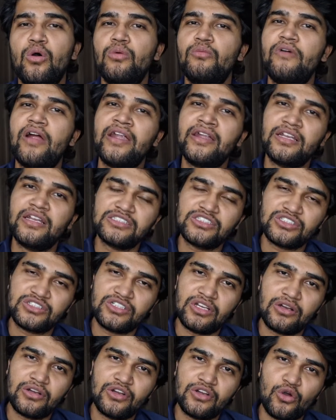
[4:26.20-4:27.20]
vendors
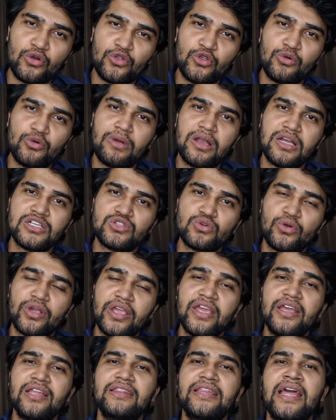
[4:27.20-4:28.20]
documents,
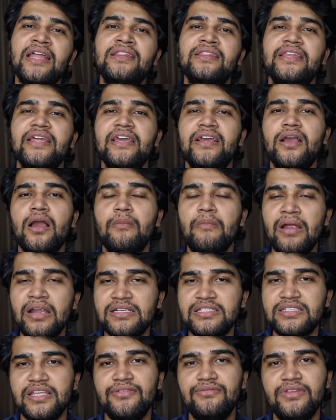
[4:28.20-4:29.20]
okay, then they
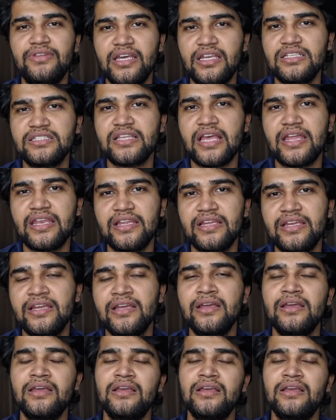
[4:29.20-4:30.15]
comment if there is any